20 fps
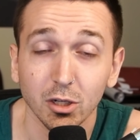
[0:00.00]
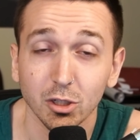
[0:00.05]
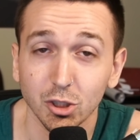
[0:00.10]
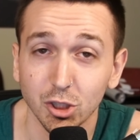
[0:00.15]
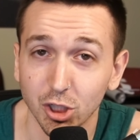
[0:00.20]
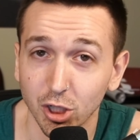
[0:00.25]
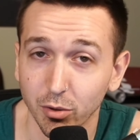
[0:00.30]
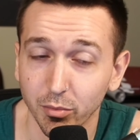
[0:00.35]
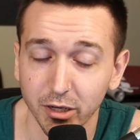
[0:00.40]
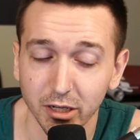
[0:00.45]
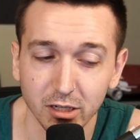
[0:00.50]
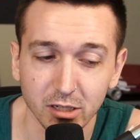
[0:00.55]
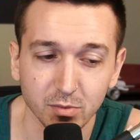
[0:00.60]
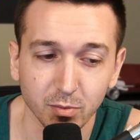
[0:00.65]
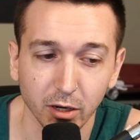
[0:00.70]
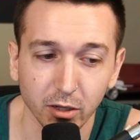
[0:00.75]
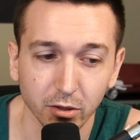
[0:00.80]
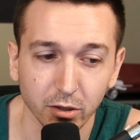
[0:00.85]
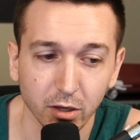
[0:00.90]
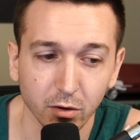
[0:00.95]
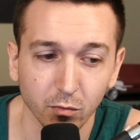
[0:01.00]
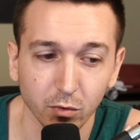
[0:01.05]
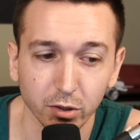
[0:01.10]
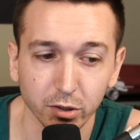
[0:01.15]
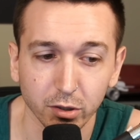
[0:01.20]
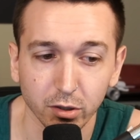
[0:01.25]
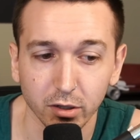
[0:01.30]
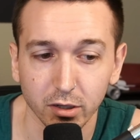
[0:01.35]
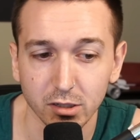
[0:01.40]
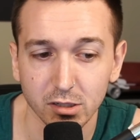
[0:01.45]
Germany, despite looking really
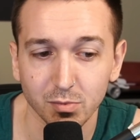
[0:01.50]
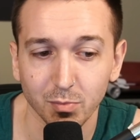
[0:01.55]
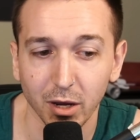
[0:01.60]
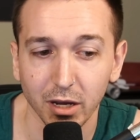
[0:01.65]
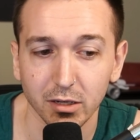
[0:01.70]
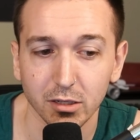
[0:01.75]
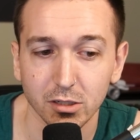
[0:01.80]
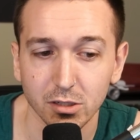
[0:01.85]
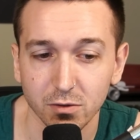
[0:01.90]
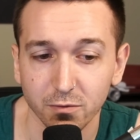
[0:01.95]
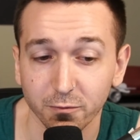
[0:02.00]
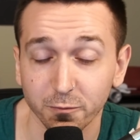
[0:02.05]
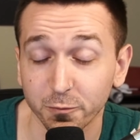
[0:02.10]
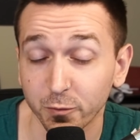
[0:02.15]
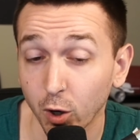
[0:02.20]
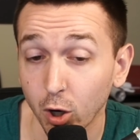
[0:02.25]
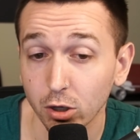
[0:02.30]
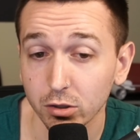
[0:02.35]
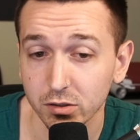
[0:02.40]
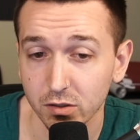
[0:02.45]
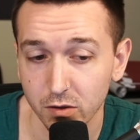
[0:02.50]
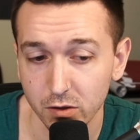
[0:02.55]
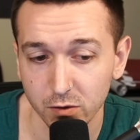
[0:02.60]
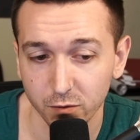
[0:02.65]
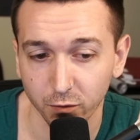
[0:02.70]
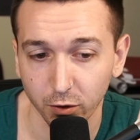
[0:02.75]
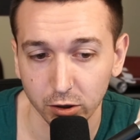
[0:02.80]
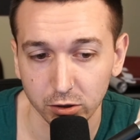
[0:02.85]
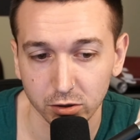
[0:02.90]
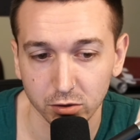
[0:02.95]
good against Spain, does fall to this
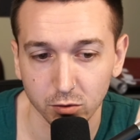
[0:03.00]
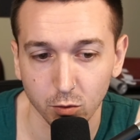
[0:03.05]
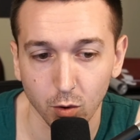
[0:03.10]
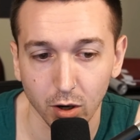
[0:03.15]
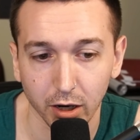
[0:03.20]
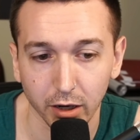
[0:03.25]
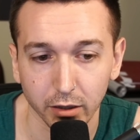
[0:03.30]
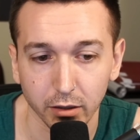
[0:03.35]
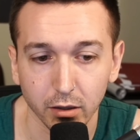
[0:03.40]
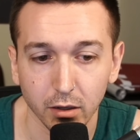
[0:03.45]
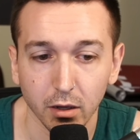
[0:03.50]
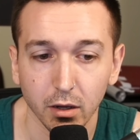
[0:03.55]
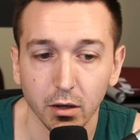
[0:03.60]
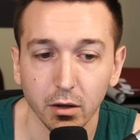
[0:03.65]
French squad.